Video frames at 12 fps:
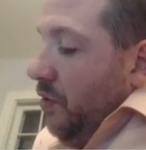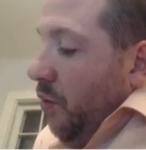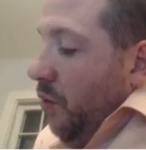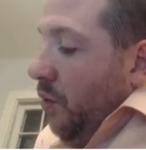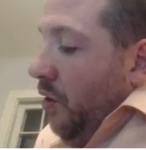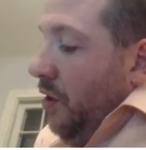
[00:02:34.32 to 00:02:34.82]

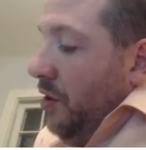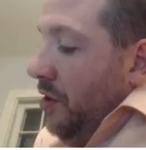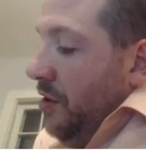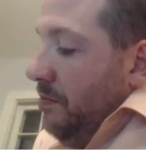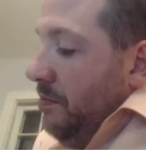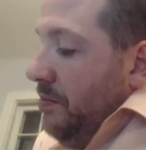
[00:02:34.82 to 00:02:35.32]

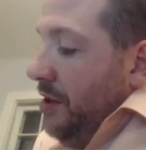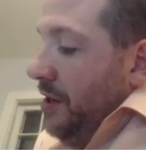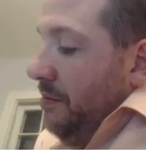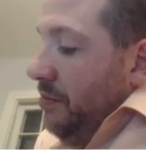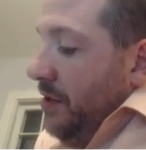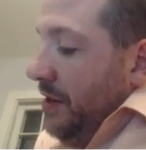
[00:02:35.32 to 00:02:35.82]
or put it
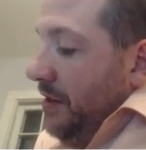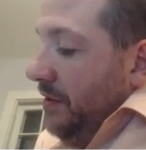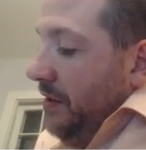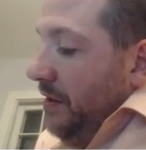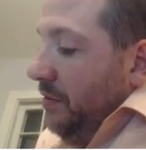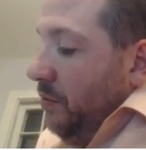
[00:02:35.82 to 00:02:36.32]
in
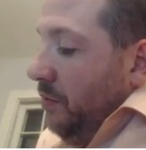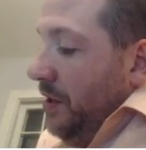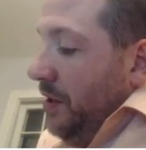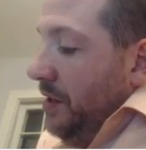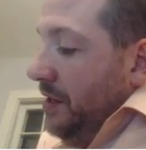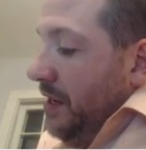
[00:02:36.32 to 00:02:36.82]
parentheses
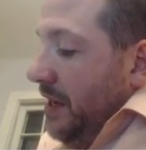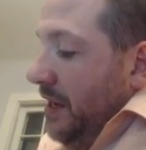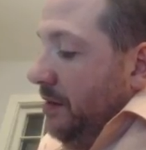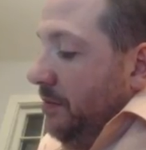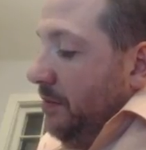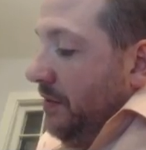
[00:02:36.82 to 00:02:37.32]
1
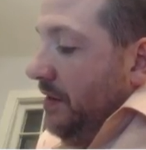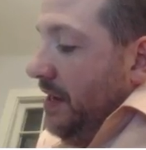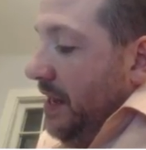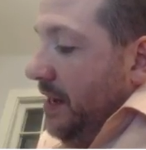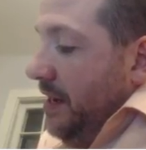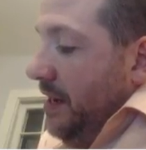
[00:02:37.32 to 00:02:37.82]
times
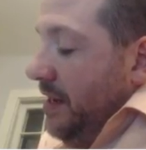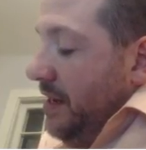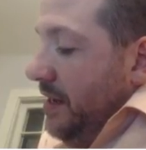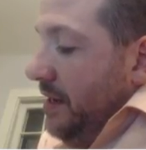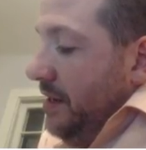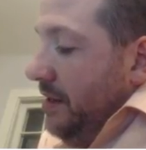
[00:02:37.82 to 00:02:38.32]
10
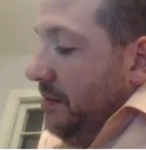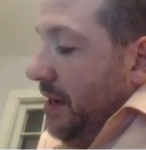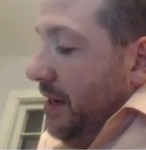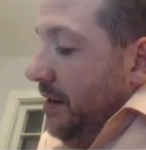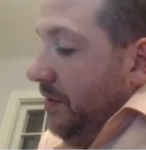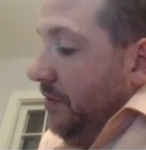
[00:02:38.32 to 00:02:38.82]
to the
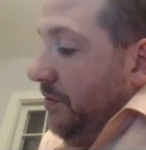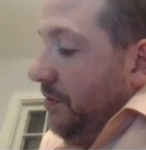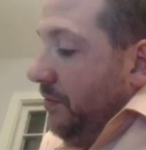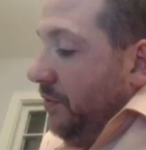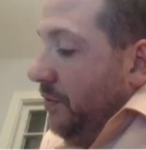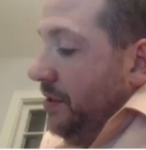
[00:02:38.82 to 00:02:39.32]
minus
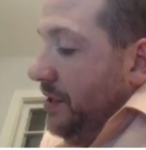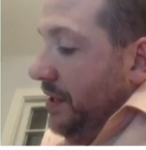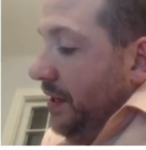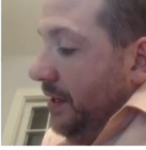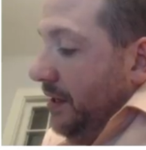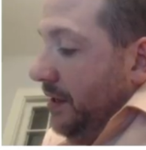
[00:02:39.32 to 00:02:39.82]

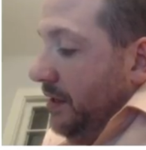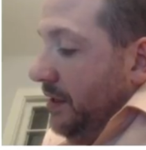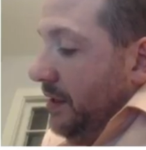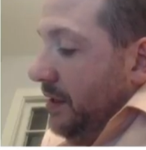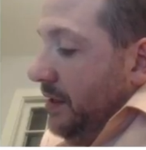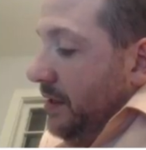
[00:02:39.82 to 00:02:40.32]
14.
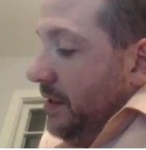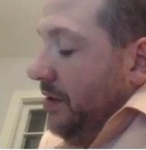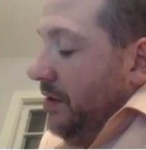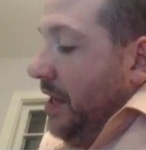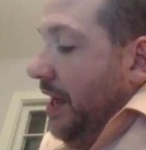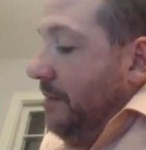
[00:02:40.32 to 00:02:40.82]

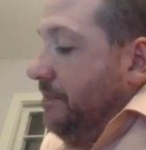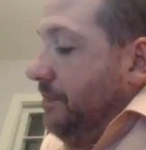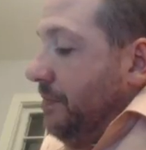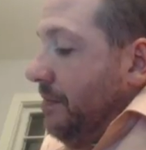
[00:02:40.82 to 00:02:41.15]
Okay,